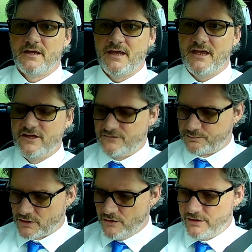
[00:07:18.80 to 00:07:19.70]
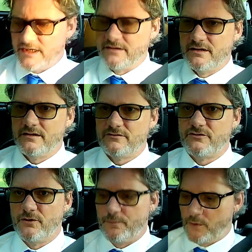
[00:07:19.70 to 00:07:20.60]
is broken
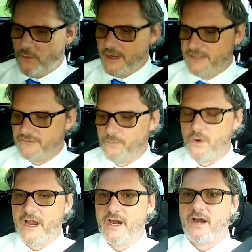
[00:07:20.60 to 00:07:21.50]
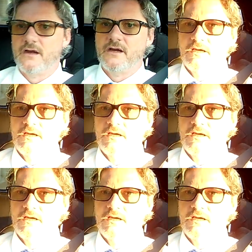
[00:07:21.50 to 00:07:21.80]
to a point where